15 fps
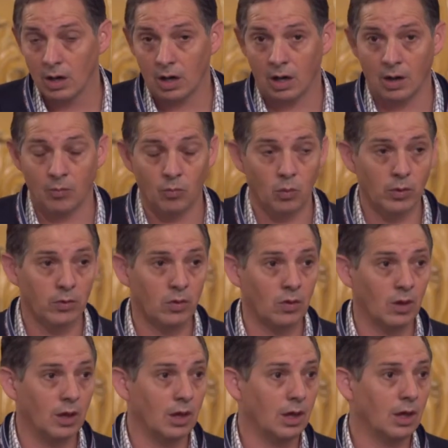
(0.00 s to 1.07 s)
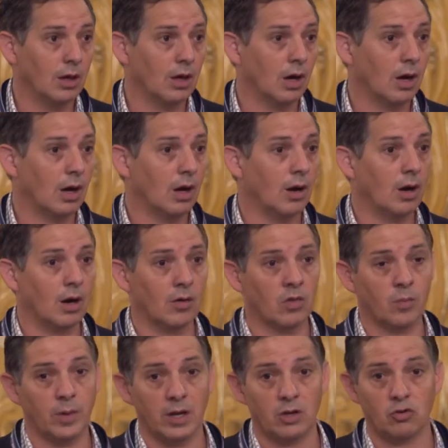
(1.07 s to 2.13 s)
We're seeing
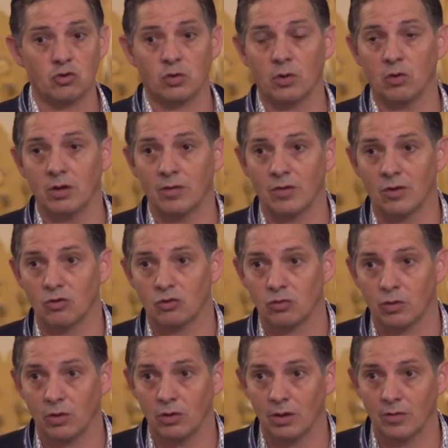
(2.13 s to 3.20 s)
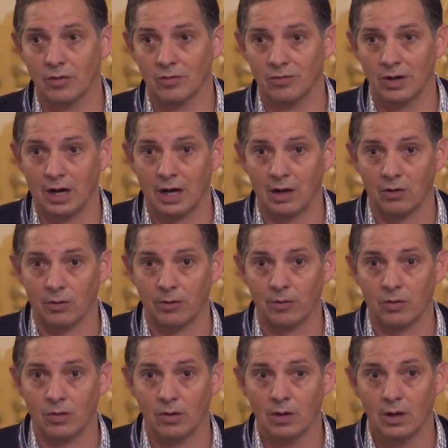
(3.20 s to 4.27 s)
spending trillions and trillions of
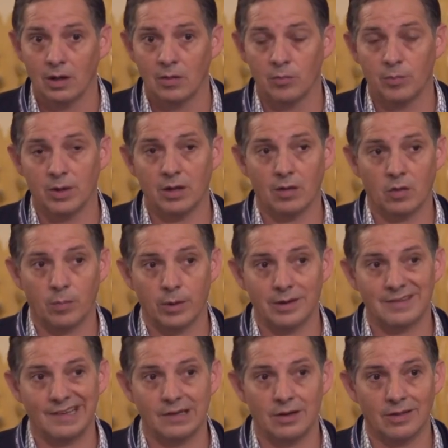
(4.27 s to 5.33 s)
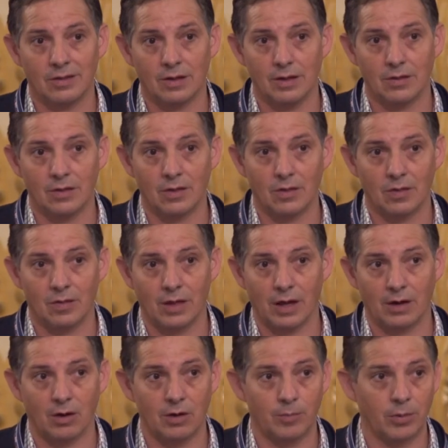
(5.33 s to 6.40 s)
dollars being spent on diseases
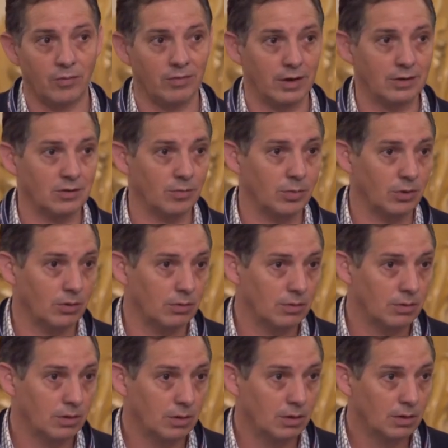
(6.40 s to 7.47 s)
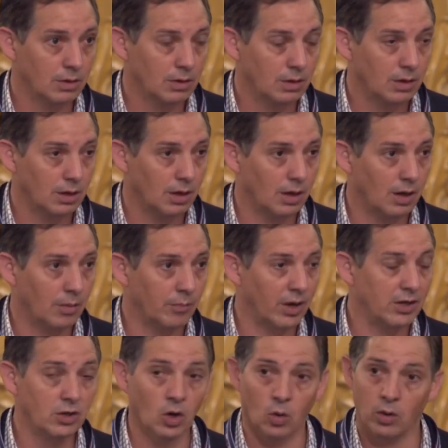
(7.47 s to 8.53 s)
that are preventable. I
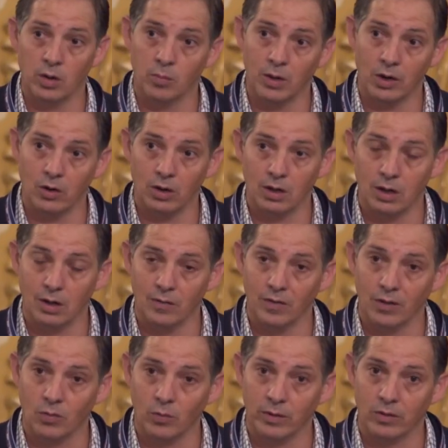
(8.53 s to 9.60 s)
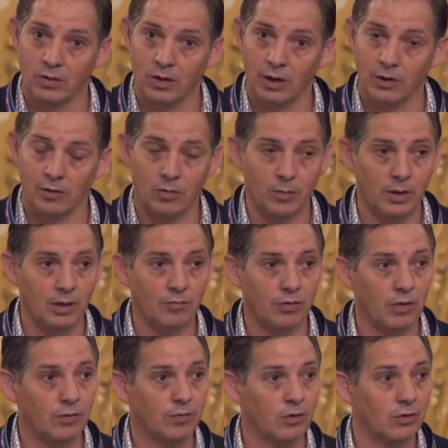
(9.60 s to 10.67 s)
know in America, and this one scares me,
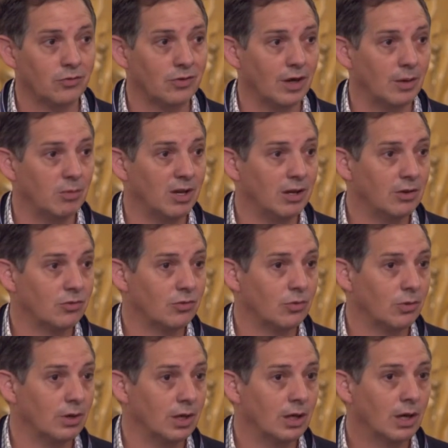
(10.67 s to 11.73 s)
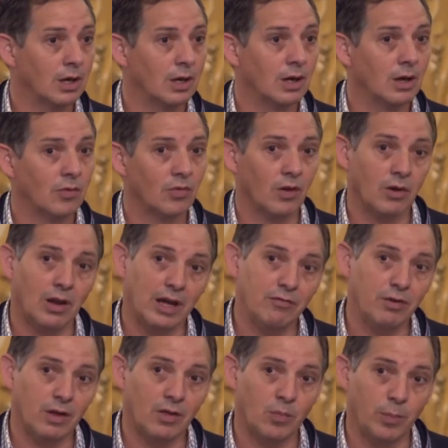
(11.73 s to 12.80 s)
for the first time in history, the
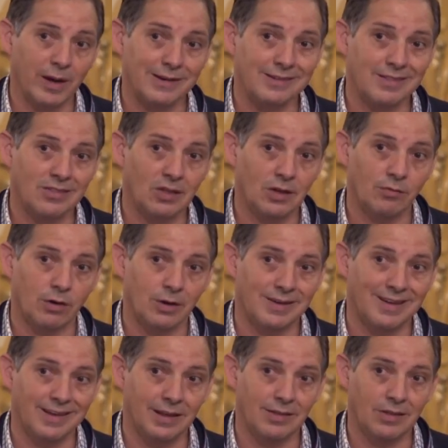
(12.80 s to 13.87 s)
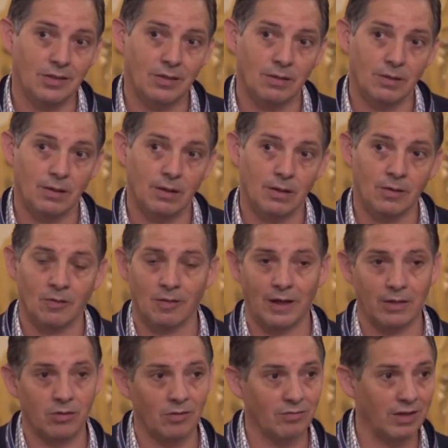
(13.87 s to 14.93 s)
life expectancy of our kids is
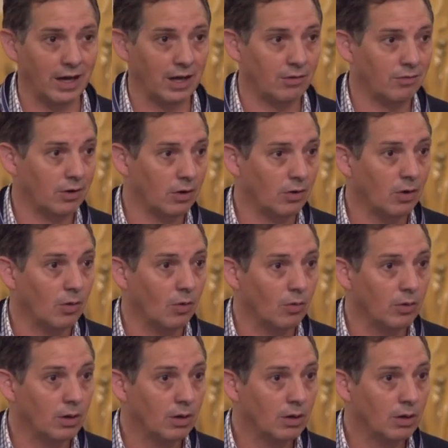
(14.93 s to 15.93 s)
less of that of our own.